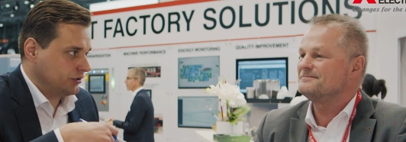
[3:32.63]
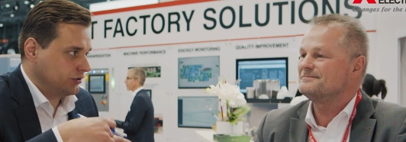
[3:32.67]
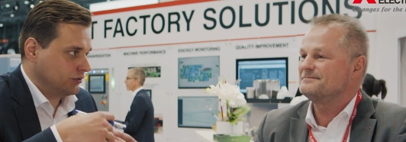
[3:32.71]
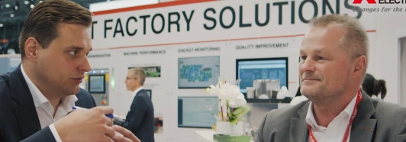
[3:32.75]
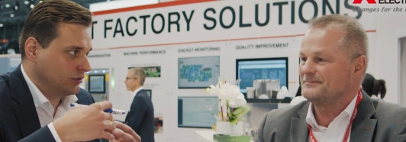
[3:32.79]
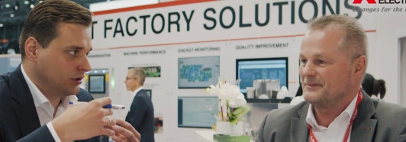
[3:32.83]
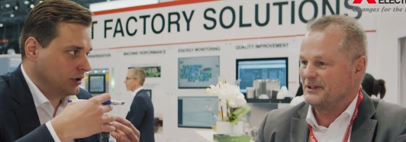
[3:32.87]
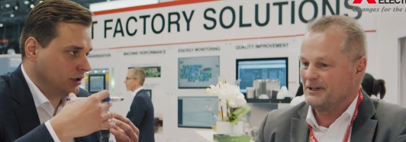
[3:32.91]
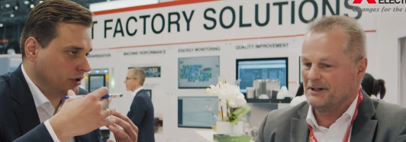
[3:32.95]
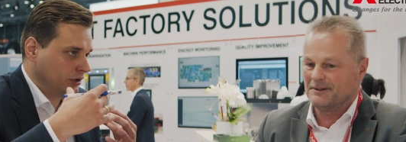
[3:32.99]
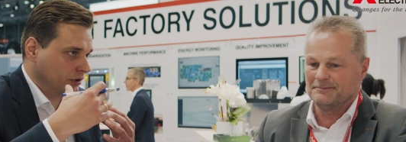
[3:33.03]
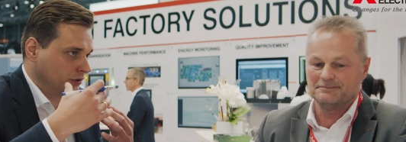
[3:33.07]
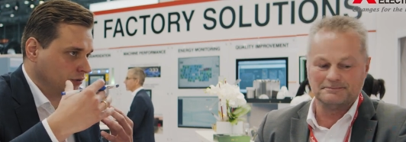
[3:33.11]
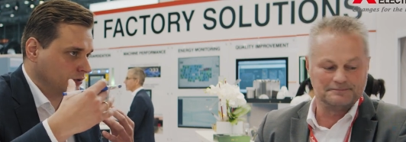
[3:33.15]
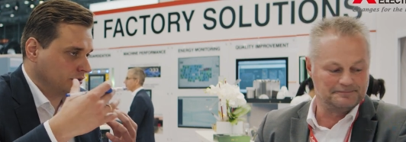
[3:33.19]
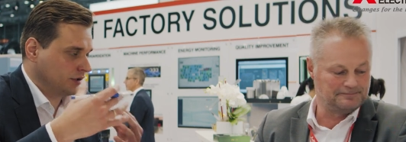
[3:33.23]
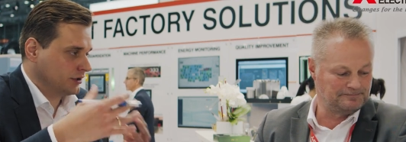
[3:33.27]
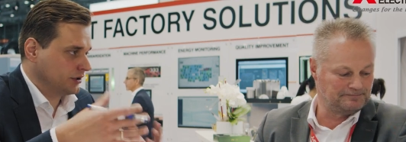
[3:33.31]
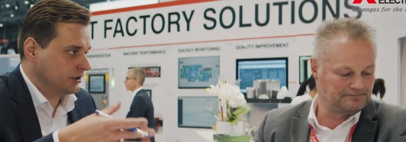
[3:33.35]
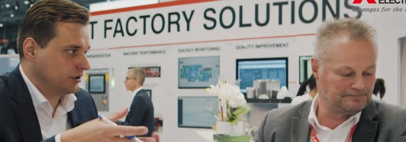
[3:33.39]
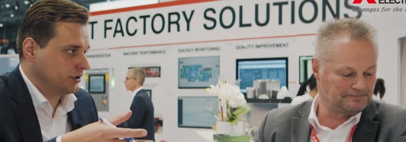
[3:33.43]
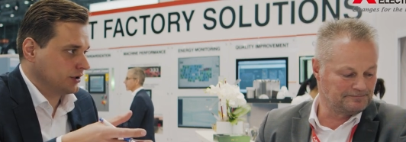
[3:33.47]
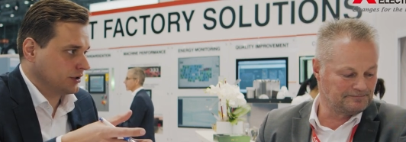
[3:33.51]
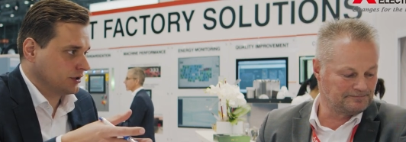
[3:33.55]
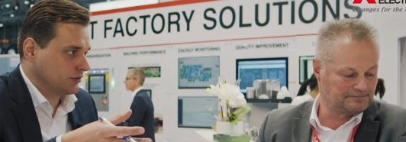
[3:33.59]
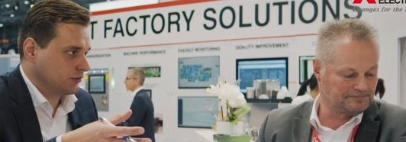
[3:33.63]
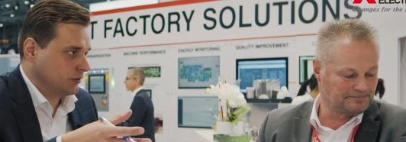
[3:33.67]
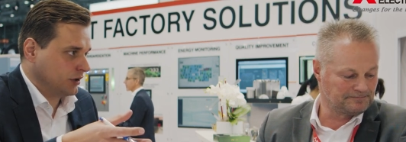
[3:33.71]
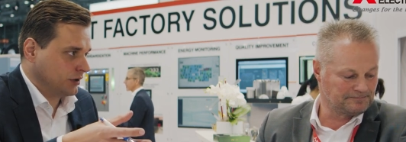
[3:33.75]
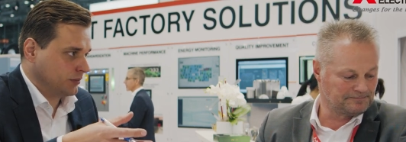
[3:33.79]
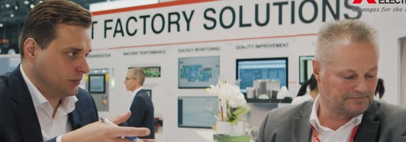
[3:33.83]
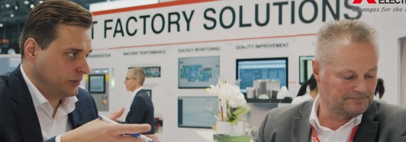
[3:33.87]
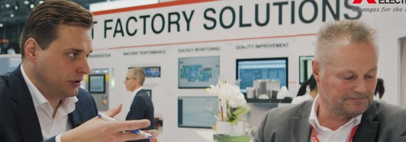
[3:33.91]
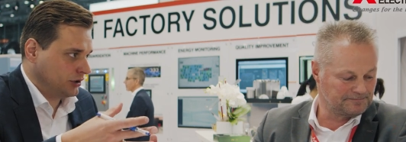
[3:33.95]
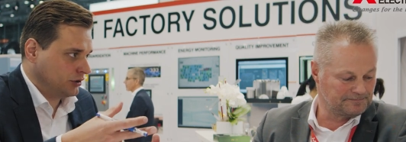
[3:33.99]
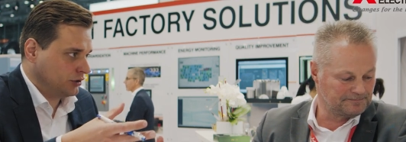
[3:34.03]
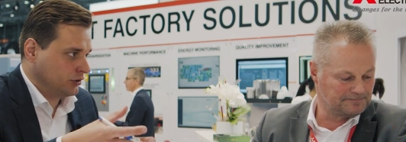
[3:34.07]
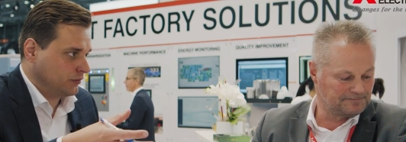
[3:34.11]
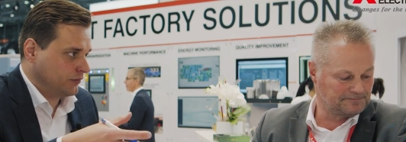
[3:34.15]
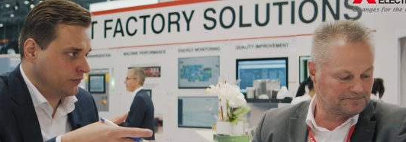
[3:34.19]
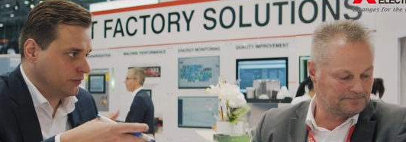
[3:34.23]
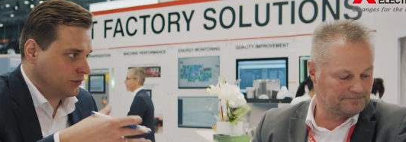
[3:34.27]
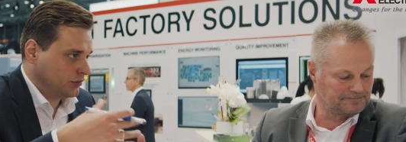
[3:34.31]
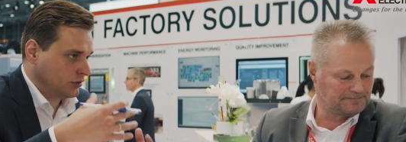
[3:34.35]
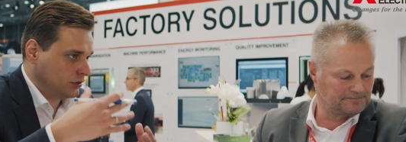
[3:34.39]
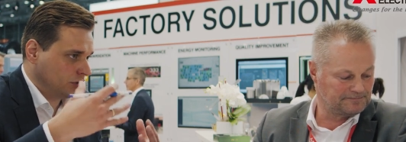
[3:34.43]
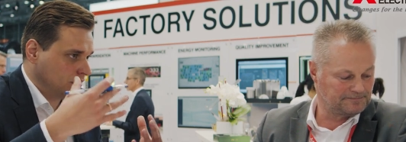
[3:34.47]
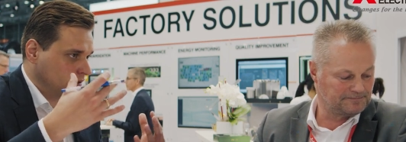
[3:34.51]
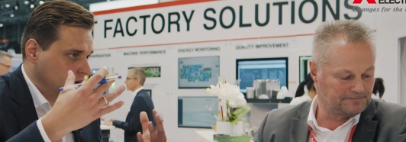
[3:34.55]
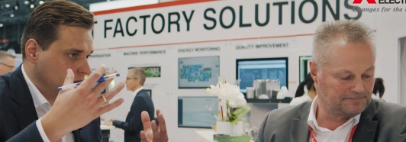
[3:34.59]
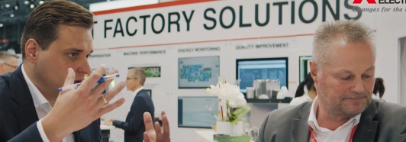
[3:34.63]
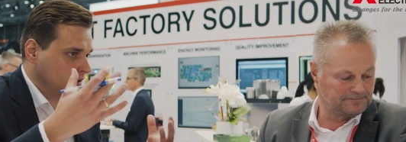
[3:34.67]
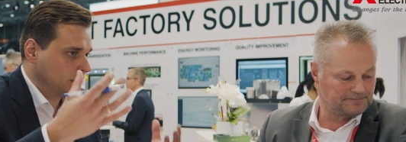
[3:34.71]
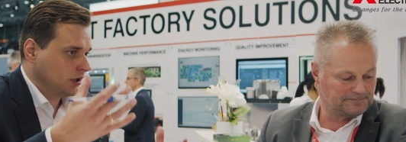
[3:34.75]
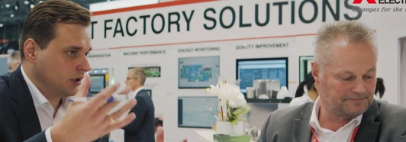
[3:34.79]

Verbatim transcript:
Speaker 1: You are using just one medium for